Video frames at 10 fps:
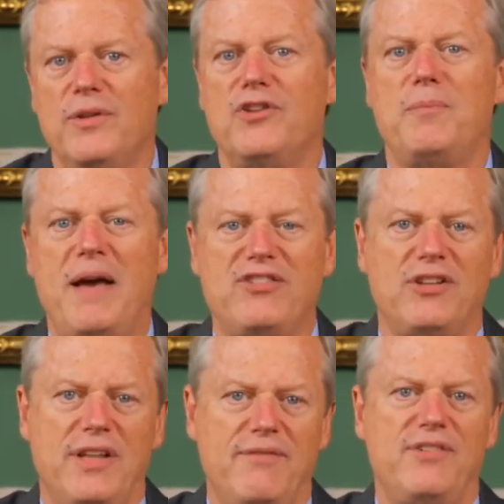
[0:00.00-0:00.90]
with a
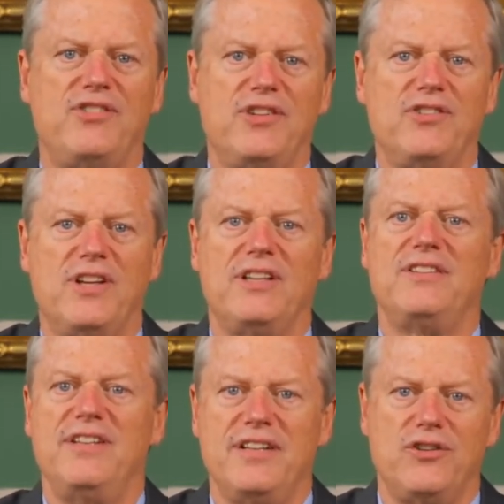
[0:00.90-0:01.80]
special emphasis on
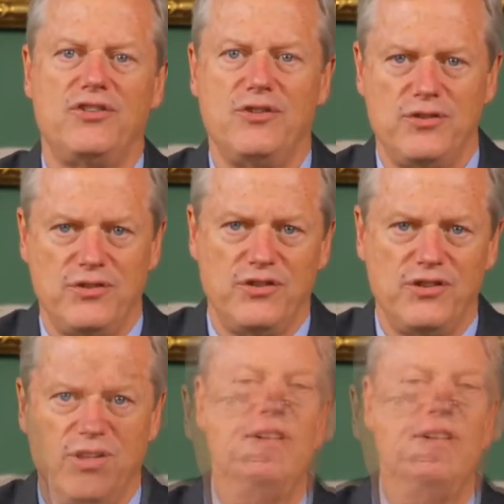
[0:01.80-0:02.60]
Latino students.